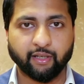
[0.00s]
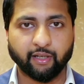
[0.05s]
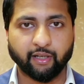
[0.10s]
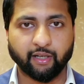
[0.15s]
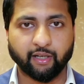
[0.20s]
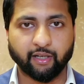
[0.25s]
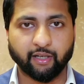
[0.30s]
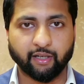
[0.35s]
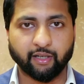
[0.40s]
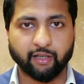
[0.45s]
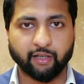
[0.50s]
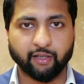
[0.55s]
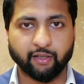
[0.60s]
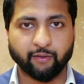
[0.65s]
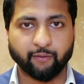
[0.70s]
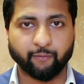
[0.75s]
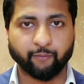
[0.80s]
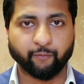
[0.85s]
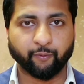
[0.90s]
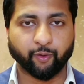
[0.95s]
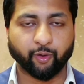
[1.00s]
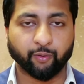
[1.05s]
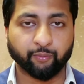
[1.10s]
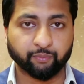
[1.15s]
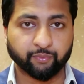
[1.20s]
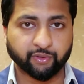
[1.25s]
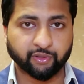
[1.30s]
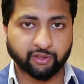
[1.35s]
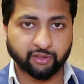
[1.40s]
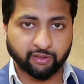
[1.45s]
uh,
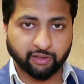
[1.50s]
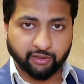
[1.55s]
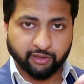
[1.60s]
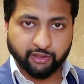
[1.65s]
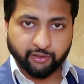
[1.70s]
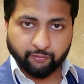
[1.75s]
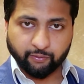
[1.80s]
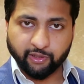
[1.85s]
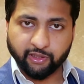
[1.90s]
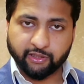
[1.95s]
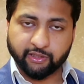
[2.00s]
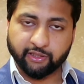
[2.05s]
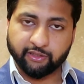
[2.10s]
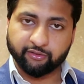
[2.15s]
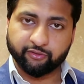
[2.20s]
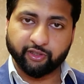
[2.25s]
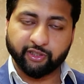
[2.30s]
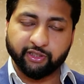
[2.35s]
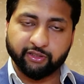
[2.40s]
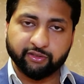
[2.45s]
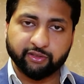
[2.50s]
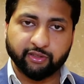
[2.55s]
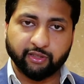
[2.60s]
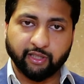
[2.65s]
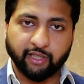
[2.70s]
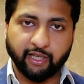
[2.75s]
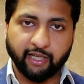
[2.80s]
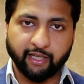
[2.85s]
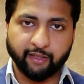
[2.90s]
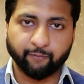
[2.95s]
from third world countries
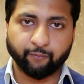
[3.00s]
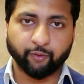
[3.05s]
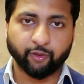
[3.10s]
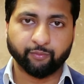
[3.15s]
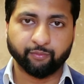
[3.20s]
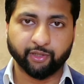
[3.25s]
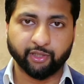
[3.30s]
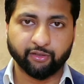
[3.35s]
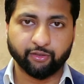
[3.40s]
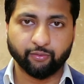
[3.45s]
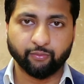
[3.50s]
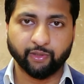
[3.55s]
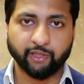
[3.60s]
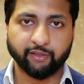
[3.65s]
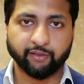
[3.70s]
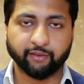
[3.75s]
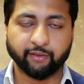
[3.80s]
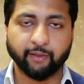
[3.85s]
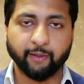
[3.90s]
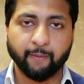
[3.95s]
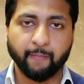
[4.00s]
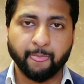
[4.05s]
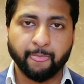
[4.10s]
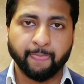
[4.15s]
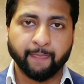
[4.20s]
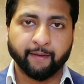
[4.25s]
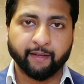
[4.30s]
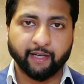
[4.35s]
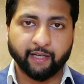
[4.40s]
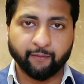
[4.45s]
and from the U S.
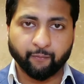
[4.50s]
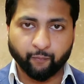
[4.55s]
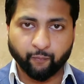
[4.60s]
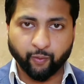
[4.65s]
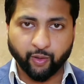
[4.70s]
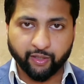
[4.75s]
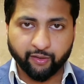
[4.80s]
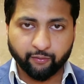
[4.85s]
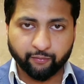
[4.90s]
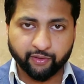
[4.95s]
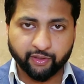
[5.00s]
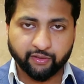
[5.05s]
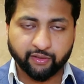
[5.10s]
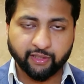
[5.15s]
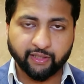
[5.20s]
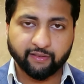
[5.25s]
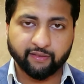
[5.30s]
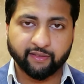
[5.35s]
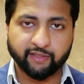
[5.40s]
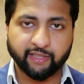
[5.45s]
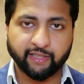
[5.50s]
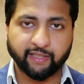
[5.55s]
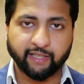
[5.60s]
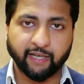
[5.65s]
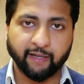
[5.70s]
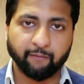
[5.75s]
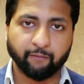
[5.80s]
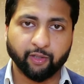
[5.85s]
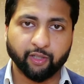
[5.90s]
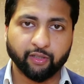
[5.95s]
And one of the things that
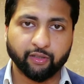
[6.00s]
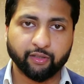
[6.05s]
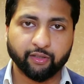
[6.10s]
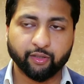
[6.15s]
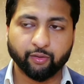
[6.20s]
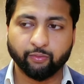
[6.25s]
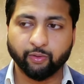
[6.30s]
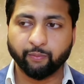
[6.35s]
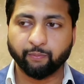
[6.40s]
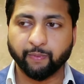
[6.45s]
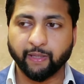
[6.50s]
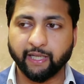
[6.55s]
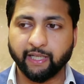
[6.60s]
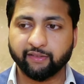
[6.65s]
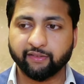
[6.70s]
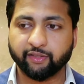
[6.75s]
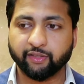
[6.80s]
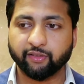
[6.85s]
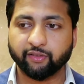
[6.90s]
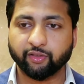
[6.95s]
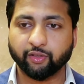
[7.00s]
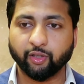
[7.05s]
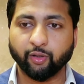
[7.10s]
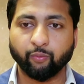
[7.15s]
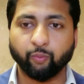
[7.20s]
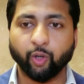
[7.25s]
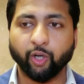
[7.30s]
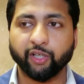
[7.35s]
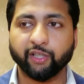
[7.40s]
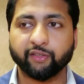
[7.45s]
I've learned over past is
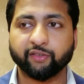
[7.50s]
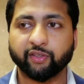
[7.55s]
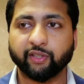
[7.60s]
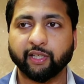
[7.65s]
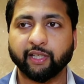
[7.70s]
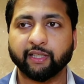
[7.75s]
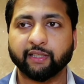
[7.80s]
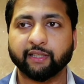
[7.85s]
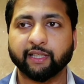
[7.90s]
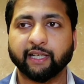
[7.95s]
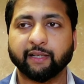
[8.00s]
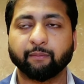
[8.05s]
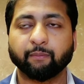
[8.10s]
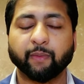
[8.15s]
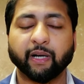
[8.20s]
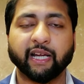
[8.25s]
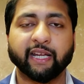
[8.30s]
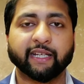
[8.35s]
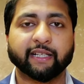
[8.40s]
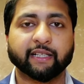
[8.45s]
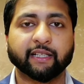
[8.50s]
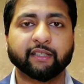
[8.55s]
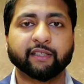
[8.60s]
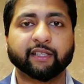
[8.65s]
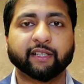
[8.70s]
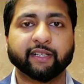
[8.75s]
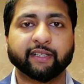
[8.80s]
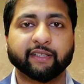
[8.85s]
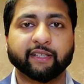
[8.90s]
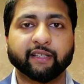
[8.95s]
avoid saying that my
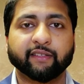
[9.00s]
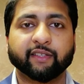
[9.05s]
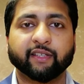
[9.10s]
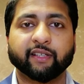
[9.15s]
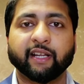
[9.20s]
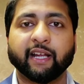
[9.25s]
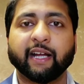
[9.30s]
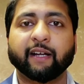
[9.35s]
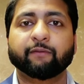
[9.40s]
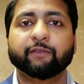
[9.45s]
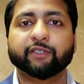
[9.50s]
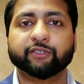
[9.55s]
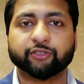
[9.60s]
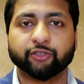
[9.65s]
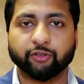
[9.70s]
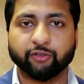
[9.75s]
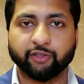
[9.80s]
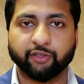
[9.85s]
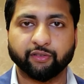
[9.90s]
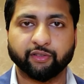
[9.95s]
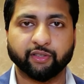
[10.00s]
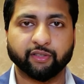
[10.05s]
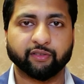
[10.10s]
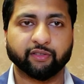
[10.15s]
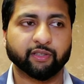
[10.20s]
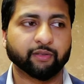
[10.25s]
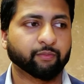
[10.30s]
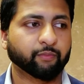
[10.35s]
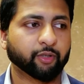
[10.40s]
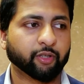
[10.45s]
country doesn't have insurance
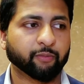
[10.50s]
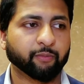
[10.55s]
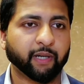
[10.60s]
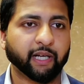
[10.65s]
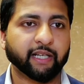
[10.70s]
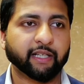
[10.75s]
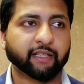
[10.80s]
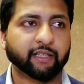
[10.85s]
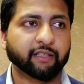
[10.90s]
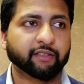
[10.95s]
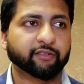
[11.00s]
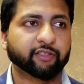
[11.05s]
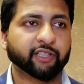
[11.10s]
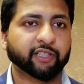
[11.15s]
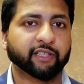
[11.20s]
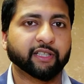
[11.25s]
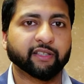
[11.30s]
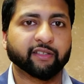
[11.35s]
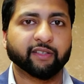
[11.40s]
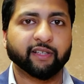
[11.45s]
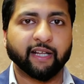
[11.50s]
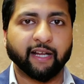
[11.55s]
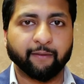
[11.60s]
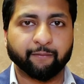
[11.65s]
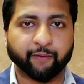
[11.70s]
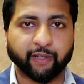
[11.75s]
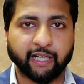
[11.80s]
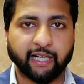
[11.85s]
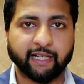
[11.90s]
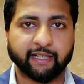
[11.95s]
system or my country doesn't
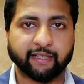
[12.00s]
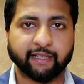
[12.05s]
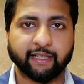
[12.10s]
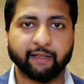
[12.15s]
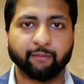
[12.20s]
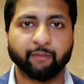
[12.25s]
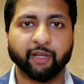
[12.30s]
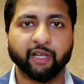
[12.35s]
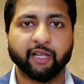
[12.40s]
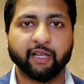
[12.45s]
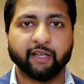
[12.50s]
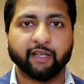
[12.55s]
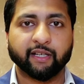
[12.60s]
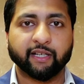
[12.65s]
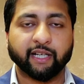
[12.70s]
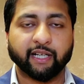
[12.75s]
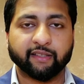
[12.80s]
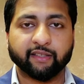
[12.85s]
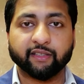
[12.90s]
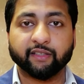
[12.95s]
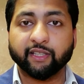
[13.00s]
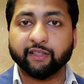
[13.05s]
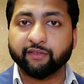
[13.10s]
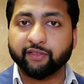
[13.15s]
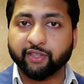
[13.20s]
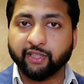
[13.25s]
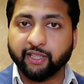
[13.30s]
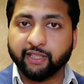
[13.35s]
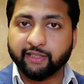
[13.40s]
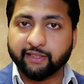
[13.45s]
have C A D C A M. Rather than
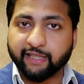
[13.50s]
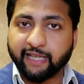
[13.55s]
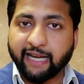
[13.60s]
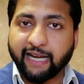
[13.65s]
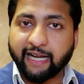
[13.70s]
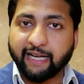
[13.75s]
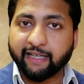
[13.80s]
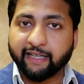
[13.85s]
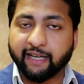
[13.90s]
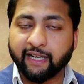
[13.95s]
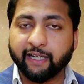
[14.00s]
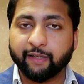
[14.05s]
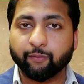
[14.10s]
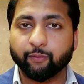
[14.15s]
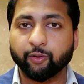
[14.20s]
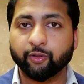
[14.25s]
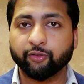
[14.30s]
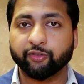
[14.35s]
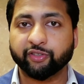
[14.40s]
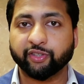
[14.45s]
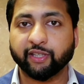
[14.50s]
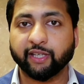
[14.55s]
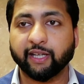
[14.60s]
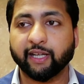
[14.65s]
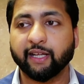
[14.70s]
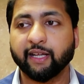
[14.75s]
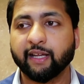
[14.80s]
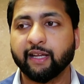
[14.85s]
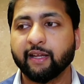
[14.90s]
saying that, I would say,